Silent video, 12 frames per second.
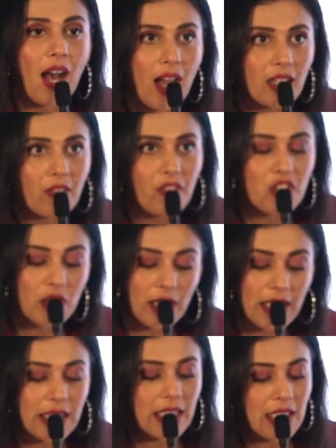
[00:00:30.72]
artificial
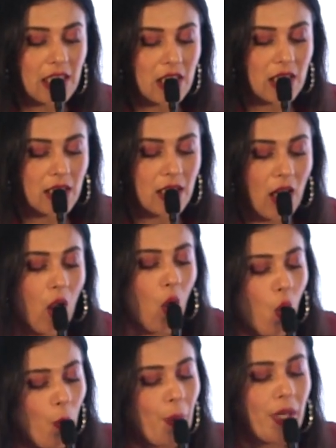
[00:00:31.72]
intelligence,
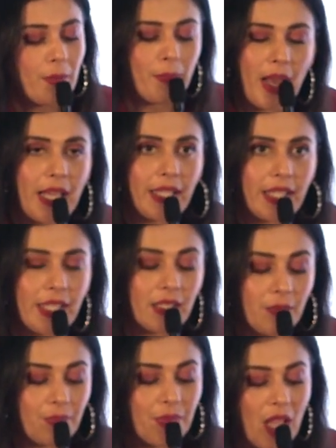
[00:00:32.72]
open
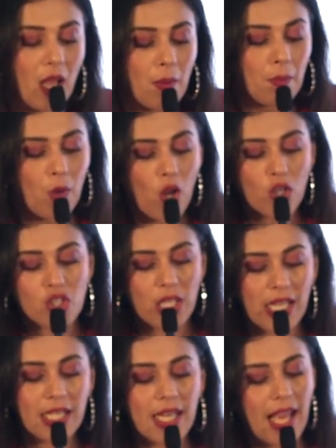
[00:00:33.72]
banking,
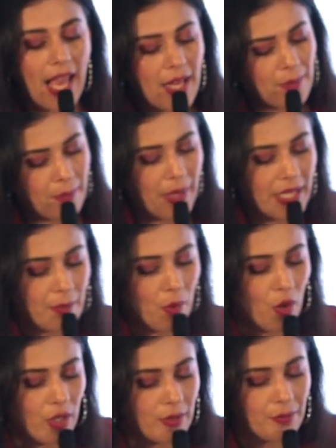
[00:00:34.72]
blockchain, and many
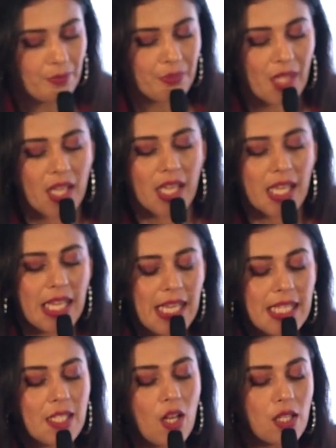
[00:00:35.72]
more.
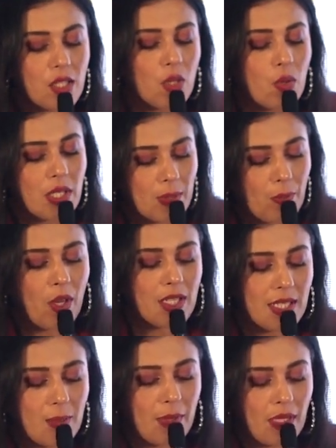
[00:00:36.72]
He is also
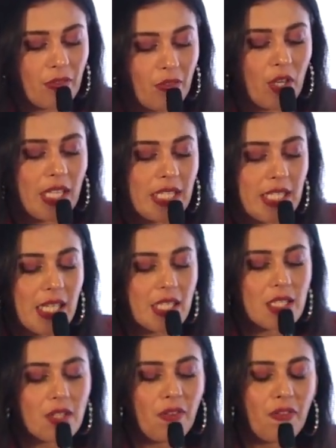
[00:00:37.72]
responsible for
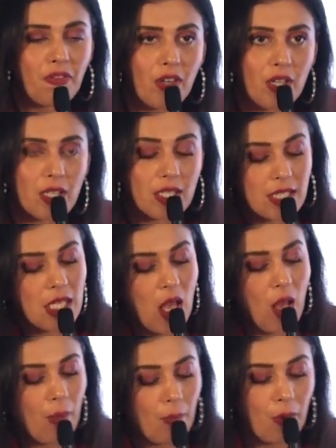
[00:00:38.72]
India's first
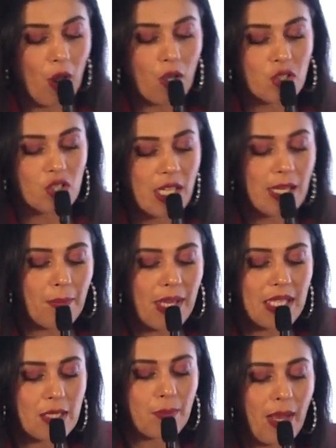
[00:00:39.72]

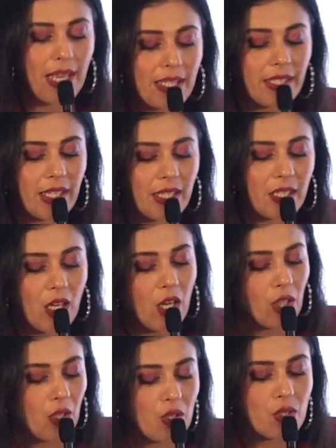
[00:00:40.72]
blockchain-based banking
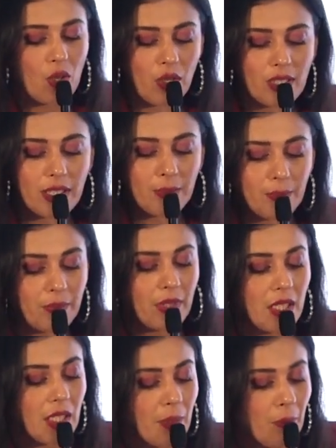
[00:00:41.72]
consortium,
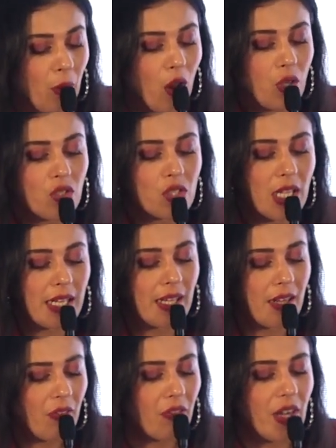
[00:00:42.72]
the
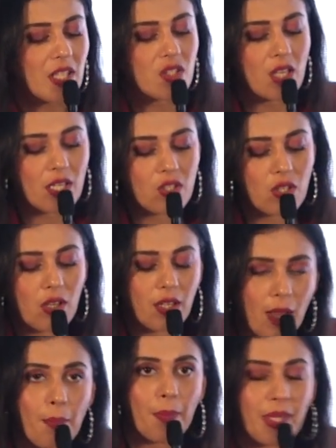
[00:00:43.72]
Blockchain Infrastructure
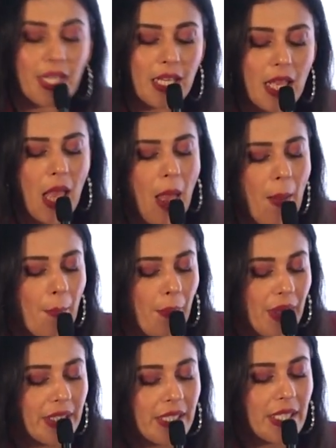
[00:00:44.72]
Company,
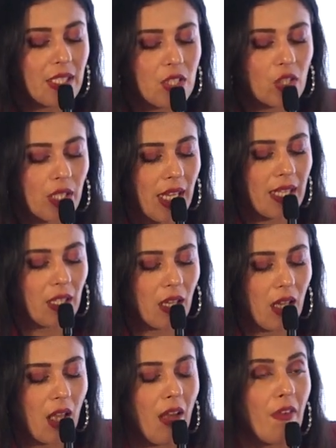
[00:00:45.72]
bringing
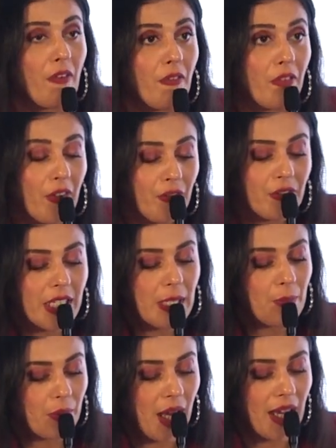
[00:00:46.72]
together
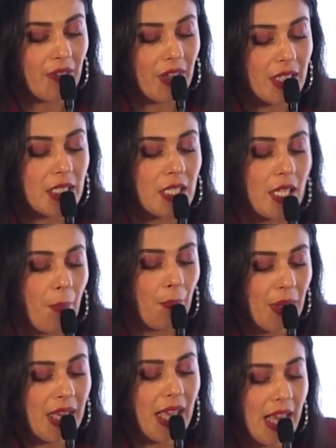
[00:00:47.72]
15
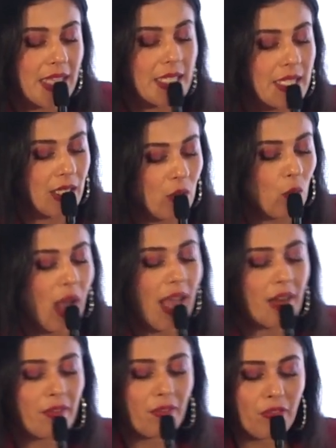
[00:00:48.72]
private, PSU,
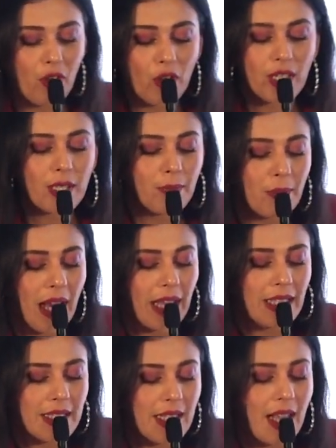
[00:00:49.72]
and foreign
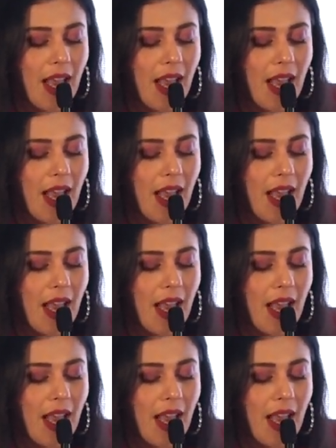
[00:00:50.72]
banks